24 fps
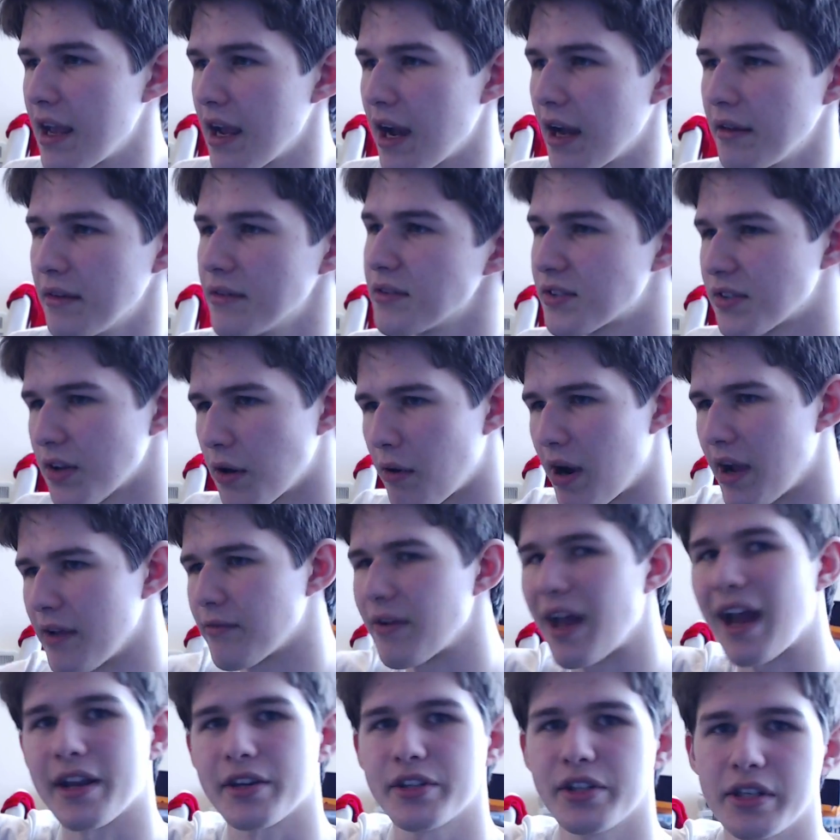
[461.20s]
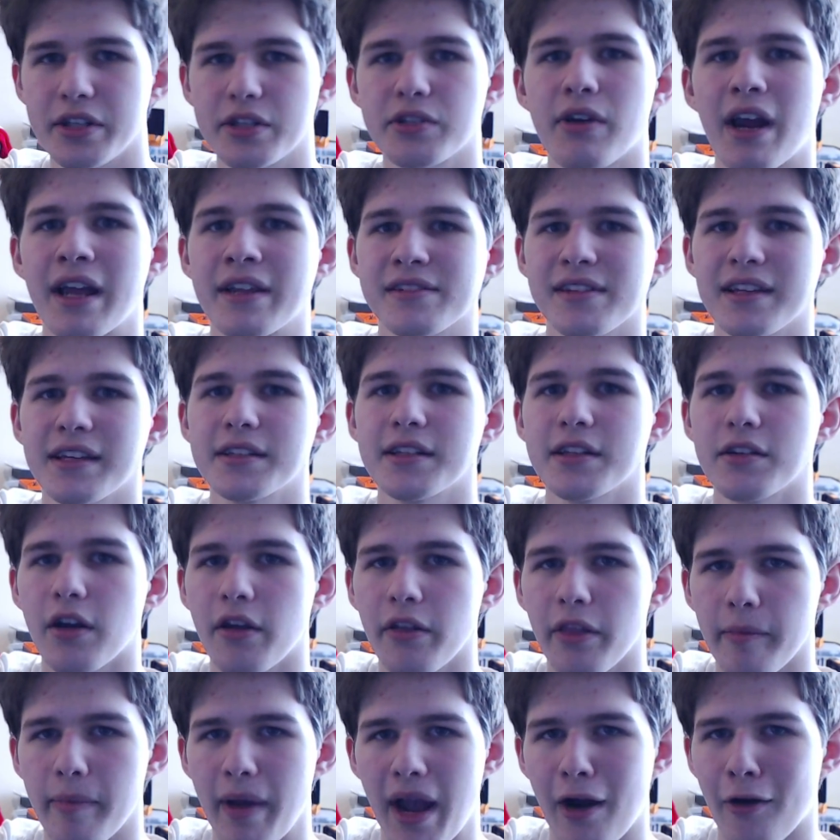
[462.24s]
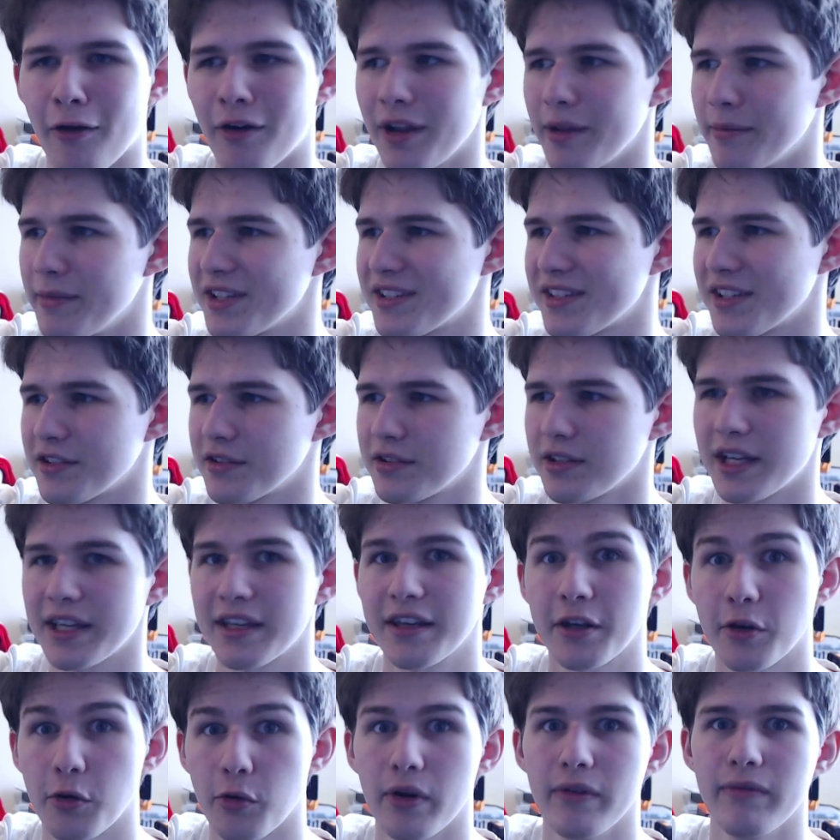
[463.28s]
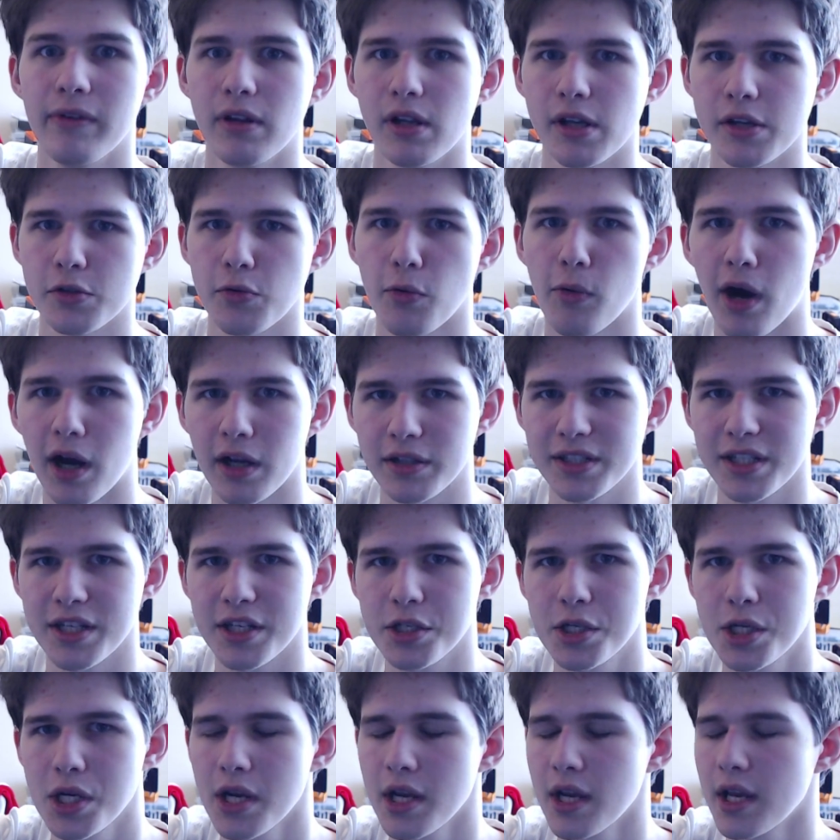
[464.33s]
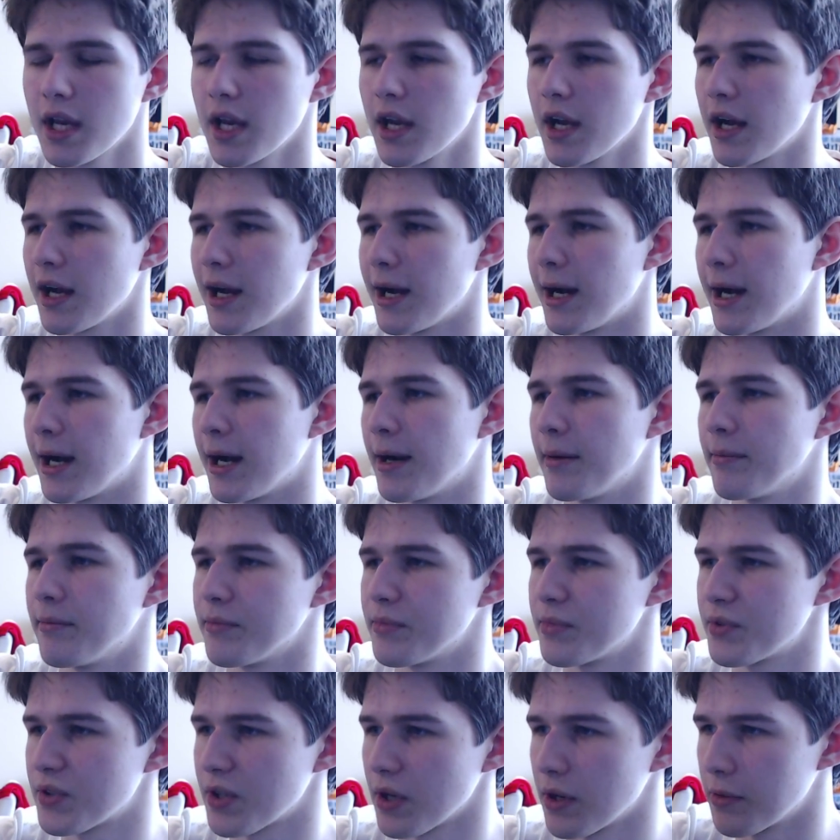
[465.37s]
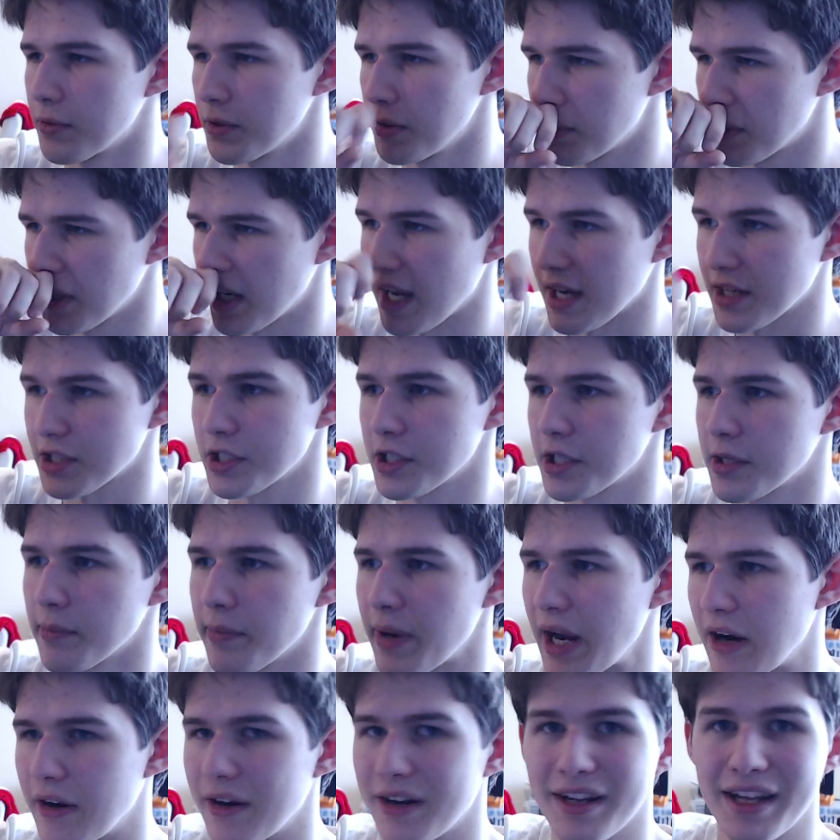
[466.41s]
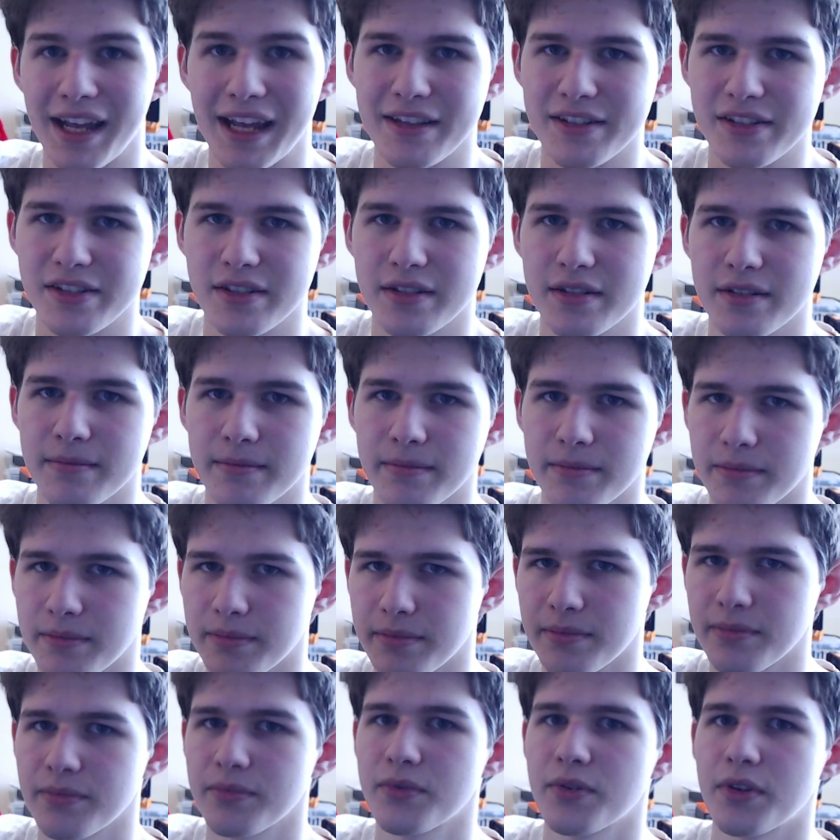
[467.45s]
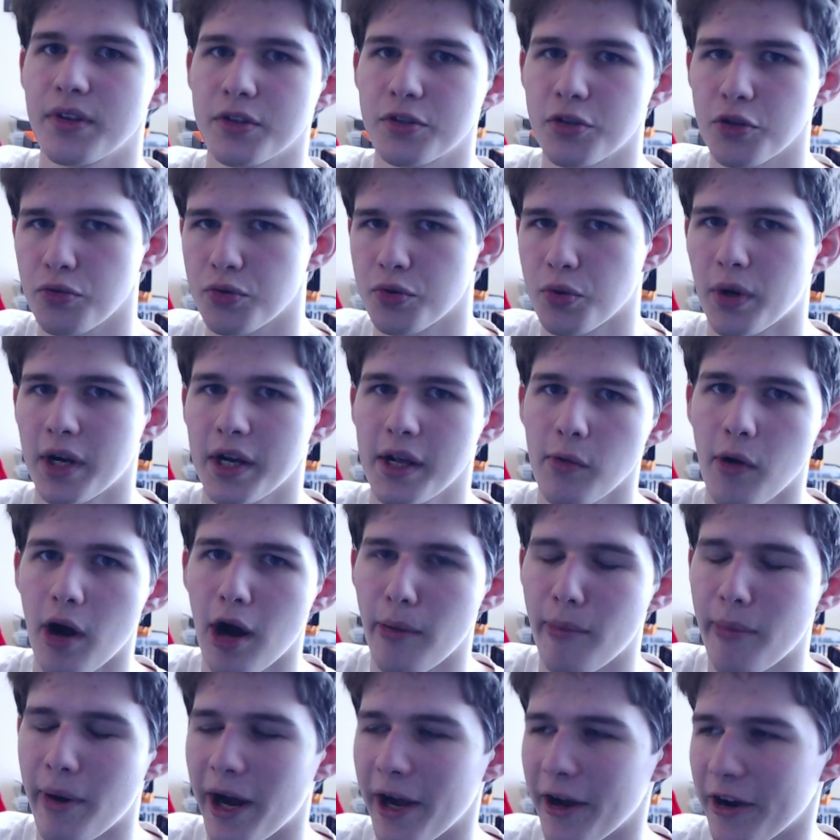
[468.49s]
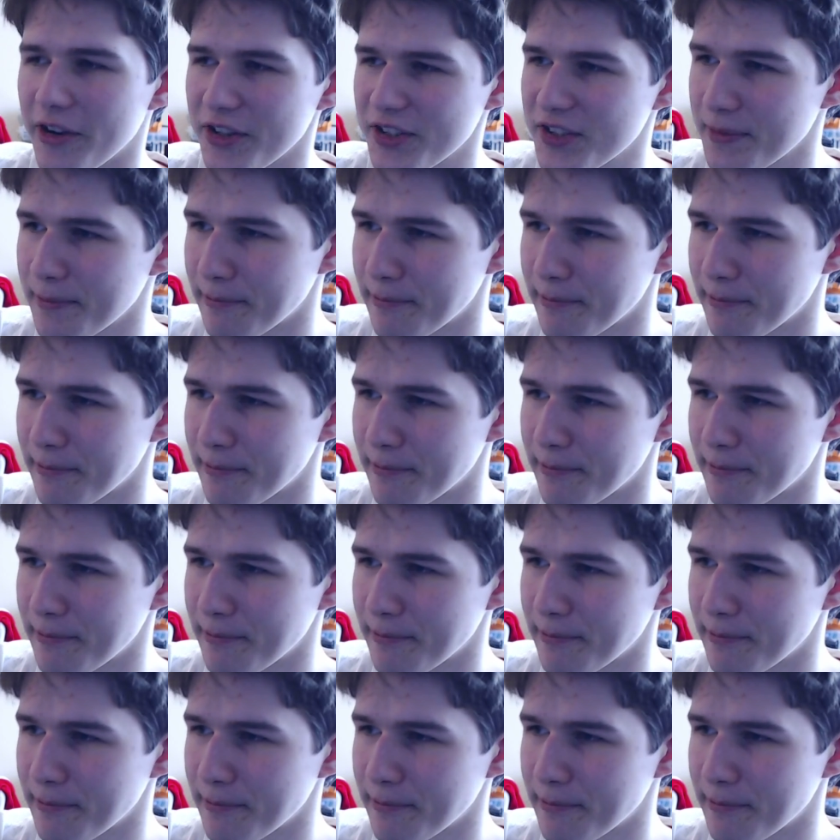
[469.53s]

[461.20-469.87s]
so I've actually translated all the power limits into like equivalent wattage, so you can actually compare it against the 220 watt BIOS.